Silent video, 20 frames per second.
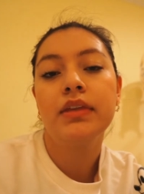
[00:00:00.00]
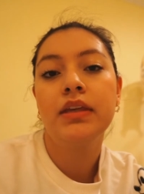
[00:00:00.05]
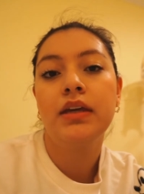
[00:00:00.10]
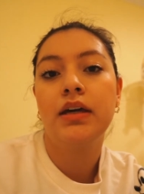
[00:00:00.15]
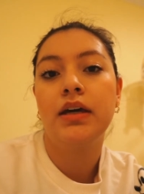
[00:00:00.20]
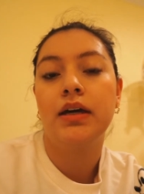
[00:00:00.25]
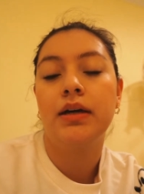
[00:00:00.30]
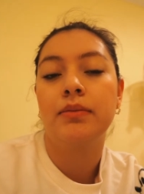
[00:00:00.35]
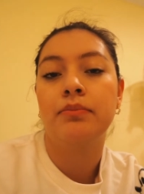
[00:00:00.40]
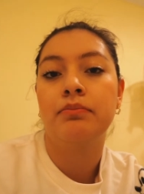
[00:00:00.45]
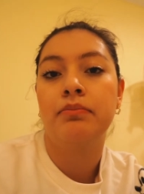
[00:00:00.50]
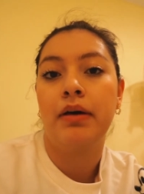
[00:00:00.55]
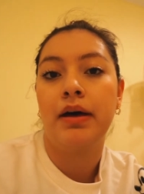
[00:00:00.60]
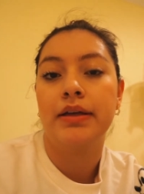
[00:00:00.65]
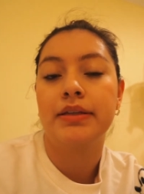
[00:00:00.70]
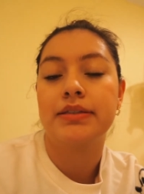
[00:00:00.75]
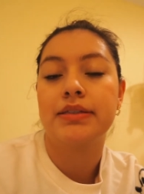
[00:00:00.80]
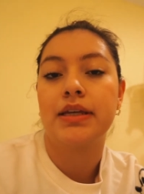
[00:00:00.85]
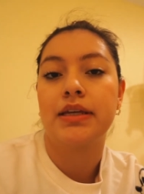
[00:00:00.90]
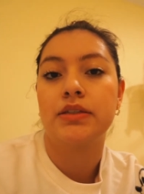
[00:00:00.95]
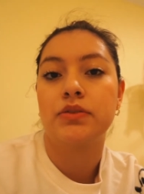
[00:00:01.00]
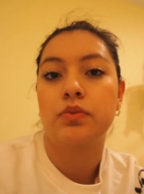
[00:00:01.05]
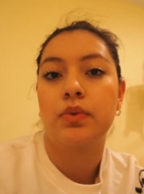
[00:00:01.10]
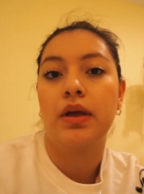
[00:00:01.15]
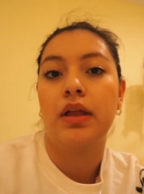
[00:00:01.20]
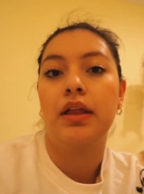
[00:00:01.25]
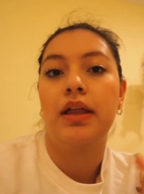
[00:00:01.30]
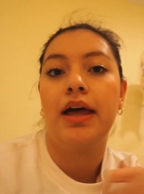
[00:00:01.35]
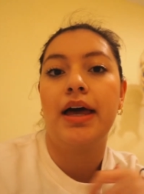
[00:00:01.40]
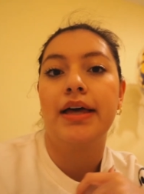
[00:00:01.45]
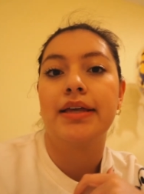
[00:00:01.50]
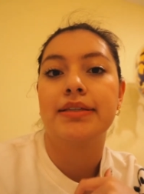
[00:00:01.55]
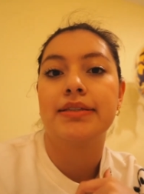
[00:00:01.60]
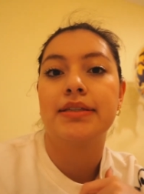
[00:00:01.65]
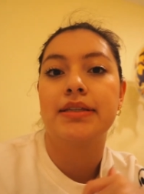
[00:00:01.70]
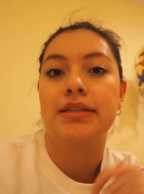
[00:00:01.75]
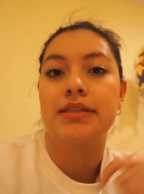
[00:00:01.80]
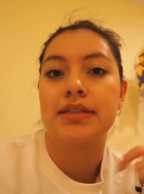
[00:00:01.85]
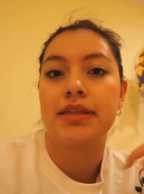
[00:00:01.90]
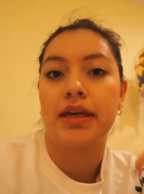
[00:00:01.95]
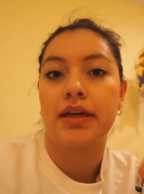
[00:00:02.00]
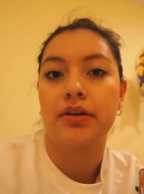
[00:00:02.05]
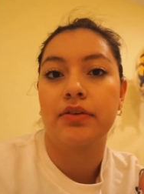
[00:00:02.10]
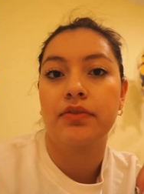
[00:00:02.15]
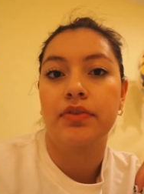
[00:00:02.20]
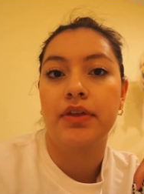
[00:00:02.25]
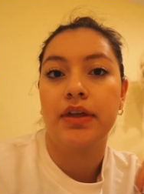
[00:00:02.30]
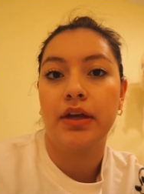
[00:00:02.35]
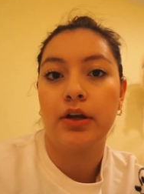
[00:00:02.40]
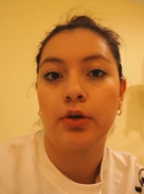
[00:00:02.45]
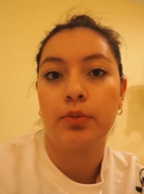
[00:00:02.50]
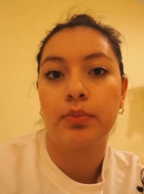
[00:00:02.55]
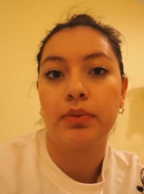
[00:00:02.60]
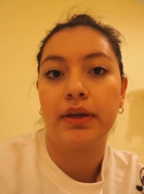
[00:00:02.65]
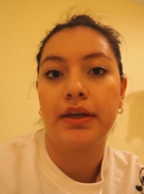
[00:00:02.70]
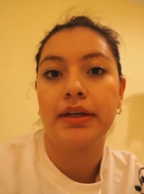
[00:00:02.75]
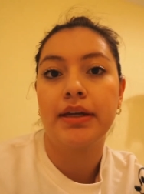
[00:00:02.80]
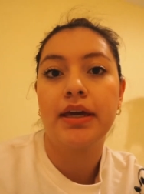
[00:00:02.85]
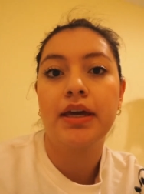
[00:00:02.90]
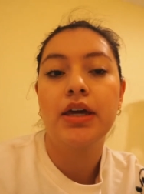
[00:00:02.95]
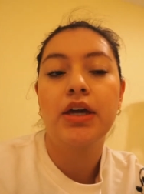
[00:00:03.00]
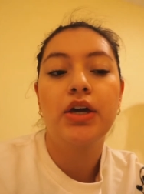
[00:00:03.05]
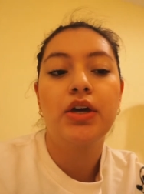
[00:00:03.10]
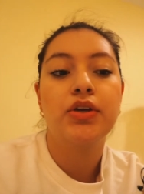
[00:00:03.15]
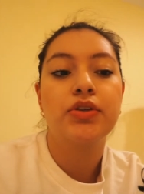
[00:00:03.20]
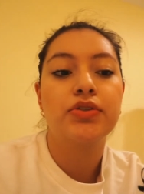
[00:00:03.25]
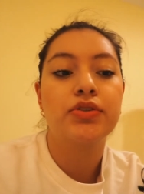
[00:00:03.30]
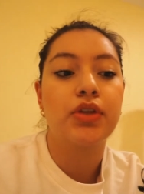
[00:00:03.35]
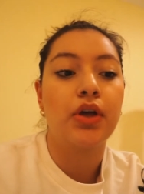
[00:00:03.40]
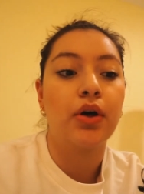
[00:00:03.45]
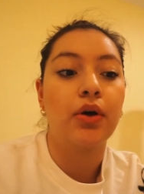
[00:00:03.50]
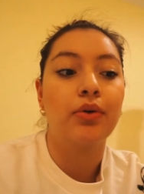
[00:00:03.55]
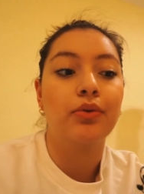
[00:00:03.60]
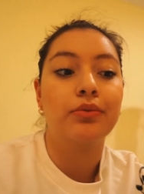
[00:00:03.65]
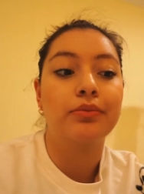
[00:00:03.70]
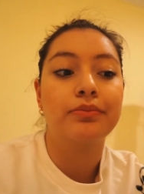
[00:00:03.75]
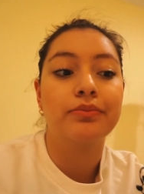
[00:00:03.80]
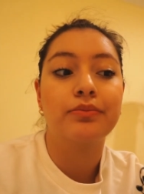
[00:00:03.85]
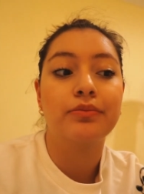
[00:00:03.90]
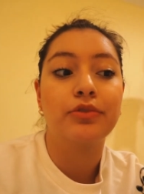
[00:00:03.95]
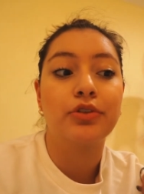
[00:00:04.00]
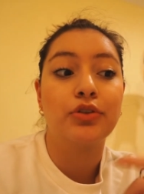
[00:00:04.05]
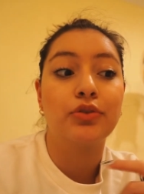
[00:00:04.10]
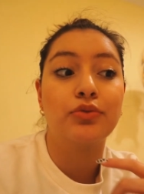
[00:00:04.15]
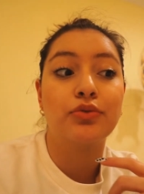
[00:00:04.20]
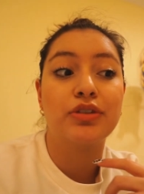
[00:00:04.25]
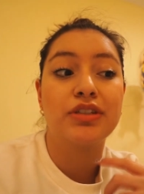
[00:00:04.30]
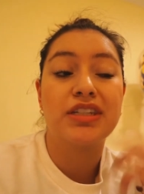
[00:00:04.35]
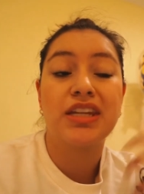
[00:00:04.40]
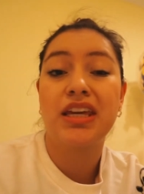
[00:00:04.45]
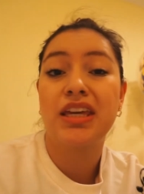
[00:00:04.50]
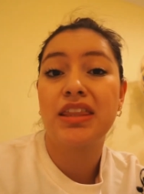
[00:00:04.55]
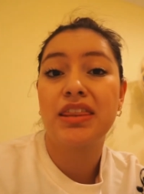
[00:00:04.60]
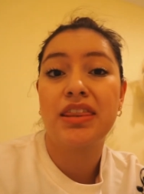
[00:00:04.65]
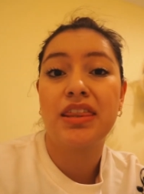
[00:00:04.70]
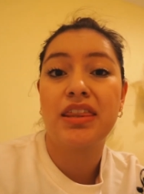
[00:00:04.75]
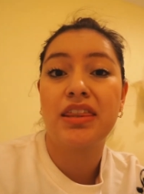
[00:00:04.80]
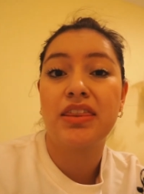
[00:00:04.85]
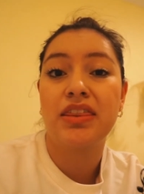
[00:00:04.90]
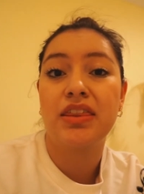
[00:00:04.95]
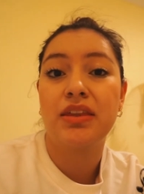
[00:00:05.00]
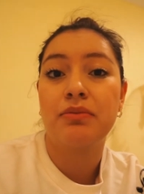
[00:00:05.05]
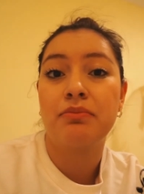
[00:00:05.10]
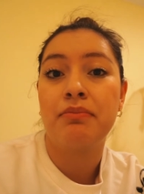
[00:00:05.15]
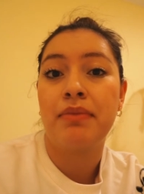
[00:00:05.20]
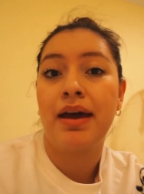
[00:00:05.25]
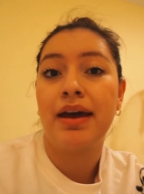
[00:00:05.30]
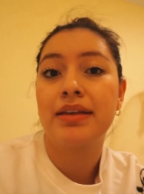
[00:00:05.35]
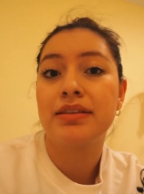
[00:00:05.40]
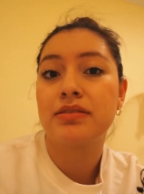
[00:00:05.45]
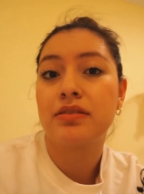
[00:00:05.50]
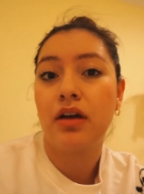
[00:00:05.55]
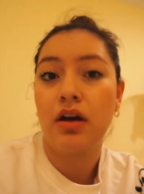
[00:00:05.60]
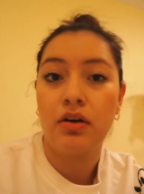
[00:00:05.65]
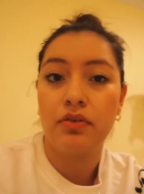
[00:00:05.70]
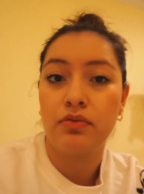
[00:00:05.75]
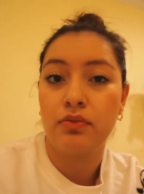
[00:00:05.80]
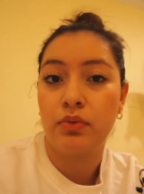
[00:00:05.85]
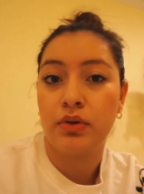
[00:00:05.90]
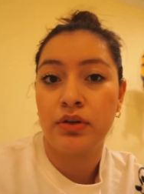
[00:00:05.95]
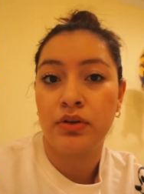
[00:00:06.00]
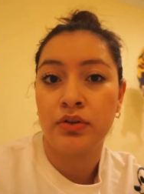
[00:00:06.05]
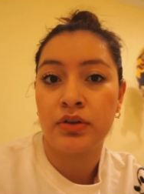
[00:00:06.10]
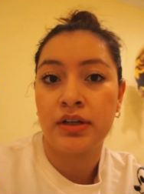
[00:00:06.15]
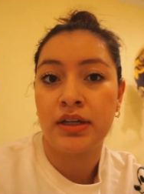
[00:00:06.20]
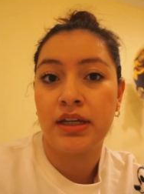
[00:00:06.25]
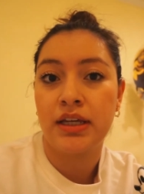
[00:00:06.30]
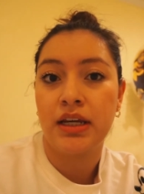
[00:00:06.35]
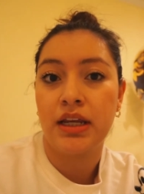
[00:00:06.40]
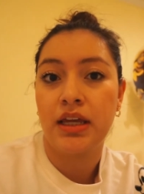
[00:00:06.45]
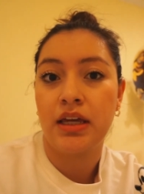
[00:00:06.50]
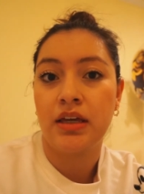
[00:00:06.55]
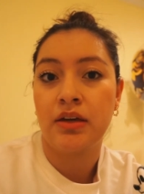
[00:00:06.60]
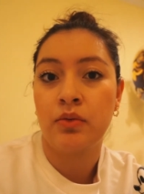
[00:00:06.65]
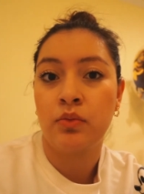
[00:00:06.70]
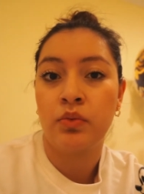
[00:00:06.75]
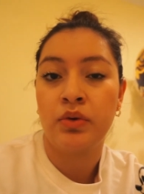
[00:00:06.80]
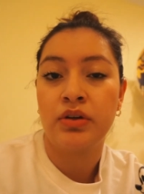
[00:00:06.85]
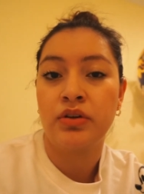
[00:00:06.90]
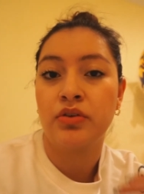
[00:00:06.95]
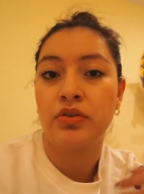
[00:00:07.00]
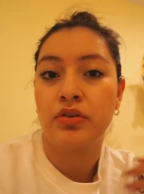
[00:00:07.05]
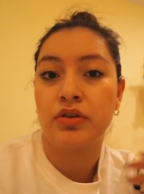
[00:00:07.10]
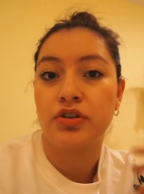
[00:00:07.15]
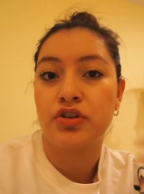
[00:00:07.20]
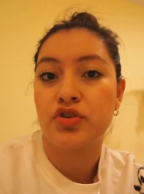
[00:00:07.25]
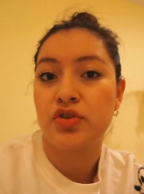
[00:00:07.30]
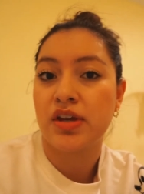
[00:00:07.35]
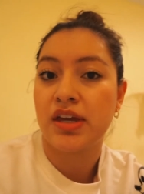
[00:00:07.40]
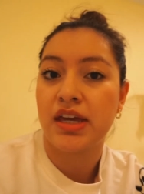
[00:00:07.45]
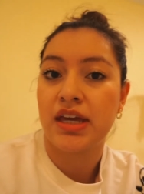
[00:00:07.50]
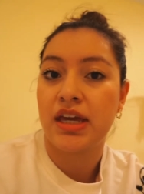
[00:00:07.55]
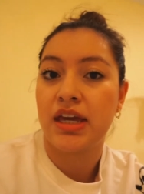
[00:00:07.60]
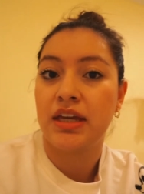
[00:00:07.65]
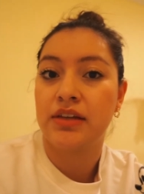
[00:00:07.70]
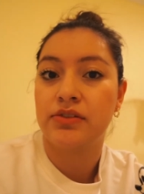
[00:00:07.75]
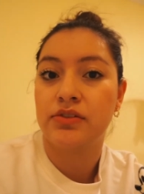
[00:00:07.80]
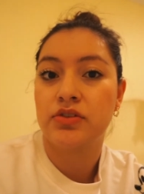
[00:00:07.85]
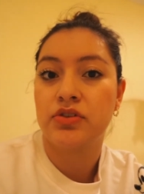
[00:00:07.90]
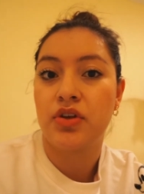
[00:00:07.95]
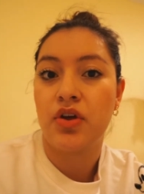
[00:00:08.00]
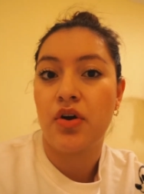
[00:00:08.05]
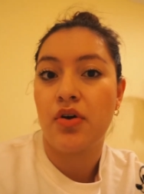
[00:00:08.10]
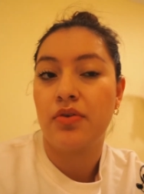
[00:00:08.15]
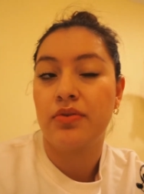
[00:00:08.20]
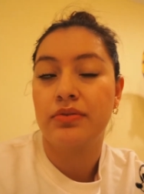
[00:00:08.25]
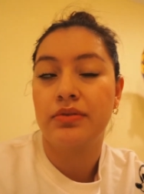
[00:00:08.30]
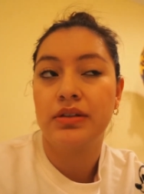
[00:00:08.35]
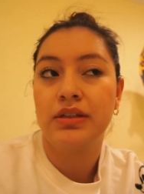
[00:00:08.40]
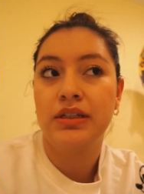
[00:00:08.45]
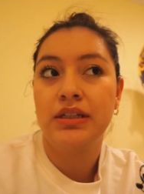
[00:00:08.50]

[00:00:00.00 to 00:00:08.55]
um, bus as well as inside of the airplane. So you take the mask off when you're eating, when you're drinking. So,